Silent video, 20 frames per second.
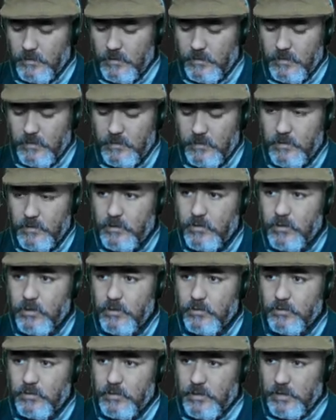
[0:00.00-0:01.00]
the
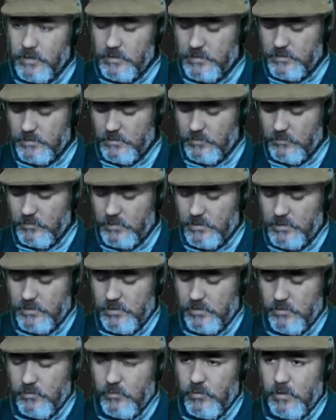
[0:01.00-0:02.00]
context which
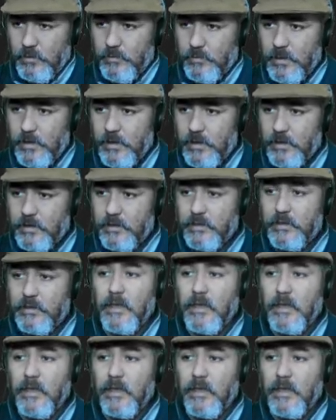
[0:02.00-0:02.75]
will be the